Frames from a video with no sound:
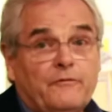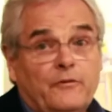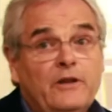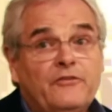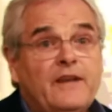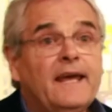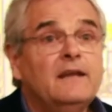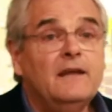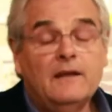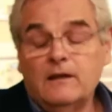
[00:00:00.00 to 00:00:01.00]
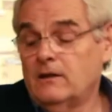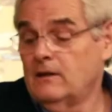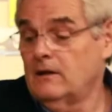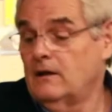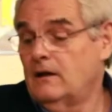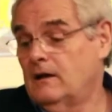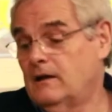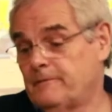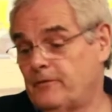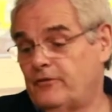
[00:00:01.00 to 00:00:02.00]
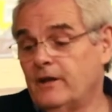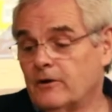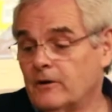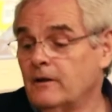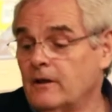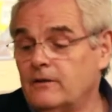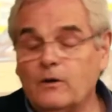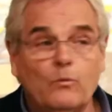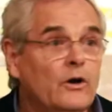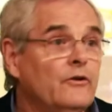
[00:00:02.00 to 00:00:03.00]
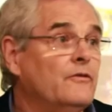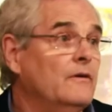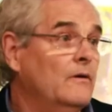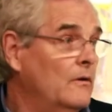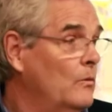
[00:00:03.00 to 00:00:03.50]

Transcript: freestanding um, center that works